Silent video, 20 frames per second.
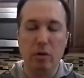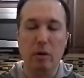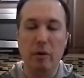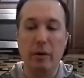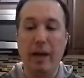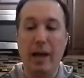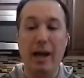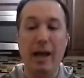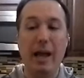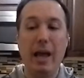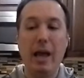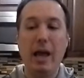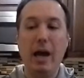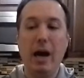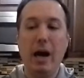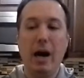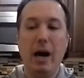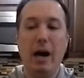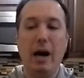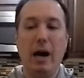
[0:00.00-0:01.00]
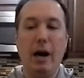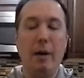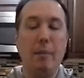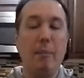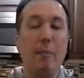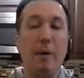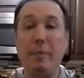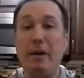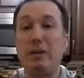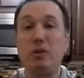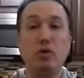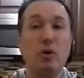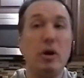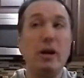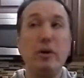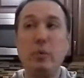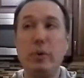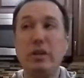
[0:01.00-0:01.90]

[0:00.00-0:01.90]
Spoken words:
Okay, I'm not trying